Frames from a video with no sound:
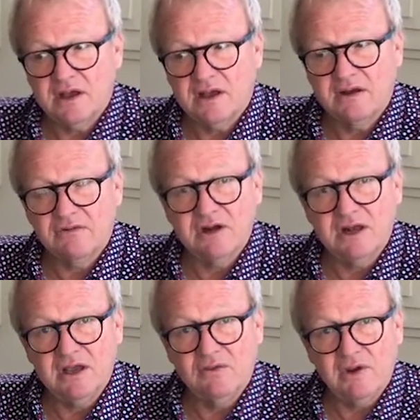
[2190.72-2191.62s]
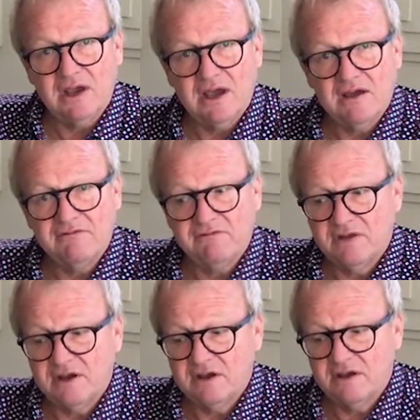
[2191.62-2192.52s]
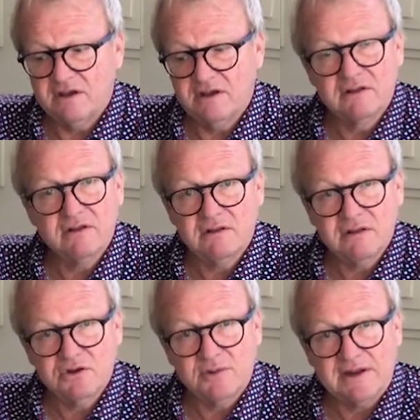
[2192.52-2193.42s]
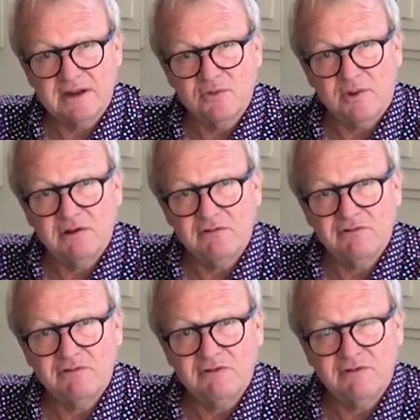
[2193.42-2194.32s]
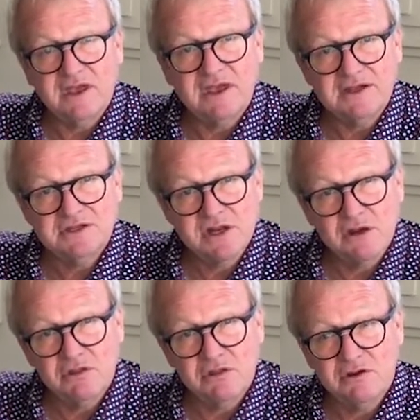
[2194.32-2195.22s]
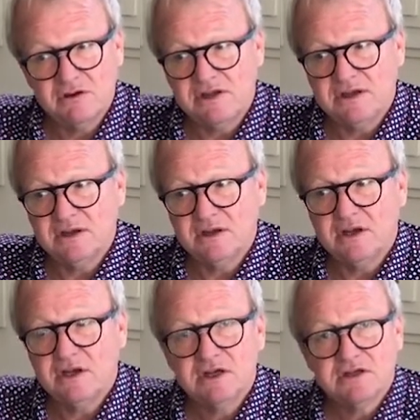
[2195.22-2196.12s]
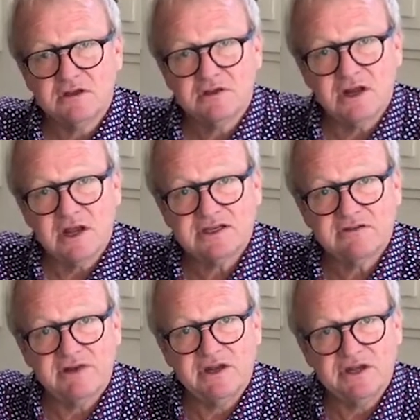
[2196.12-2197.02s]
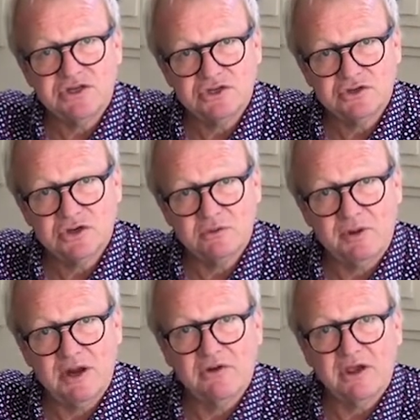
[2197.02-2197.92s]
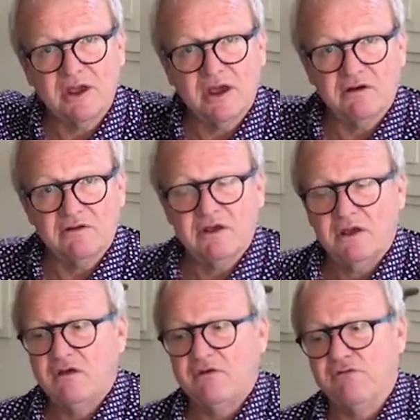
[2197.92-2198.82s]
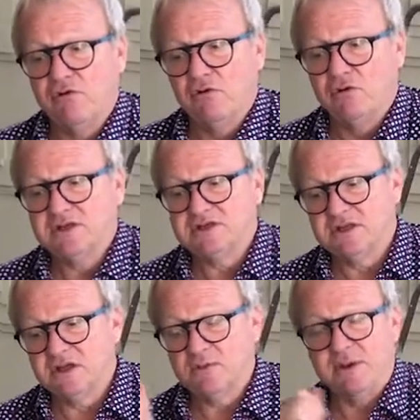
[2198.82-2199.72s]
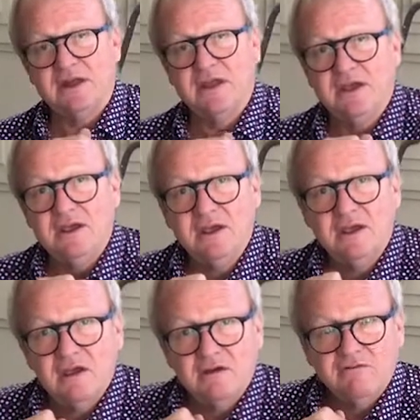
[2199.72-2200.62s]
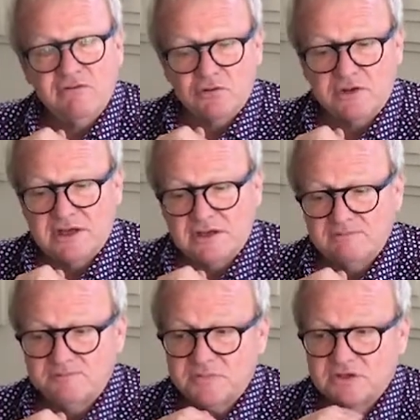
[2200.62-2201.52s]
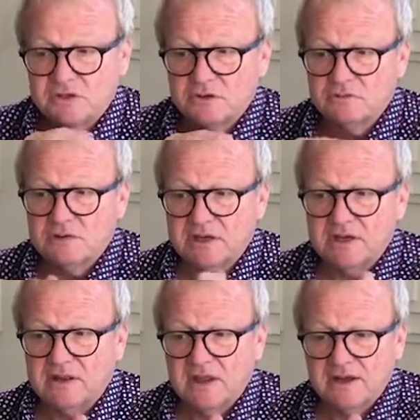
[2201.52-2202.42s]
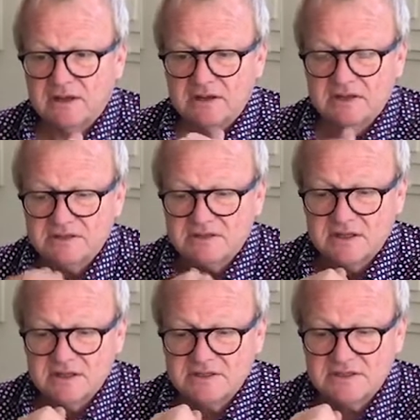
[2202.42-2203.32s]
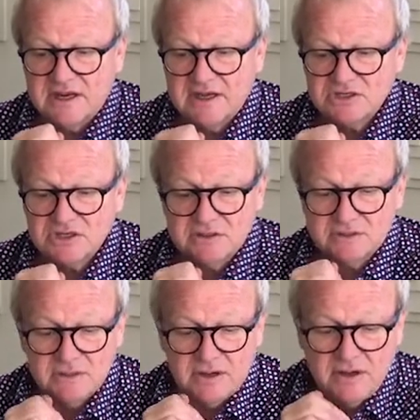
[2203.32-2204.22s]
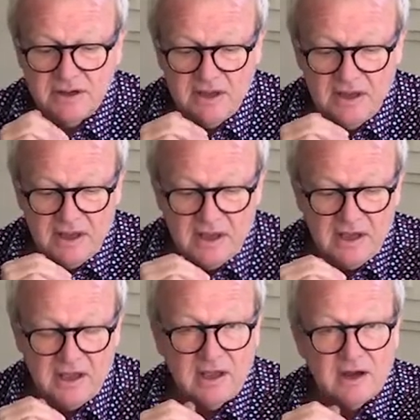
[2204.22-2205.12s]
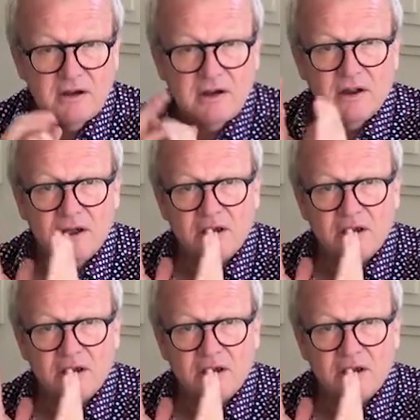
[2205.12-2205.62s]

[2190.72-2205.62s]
Currently, we have the 2012. There is no 13. So the next vintage you should be looking out for is the 2014. So in that is the selection. And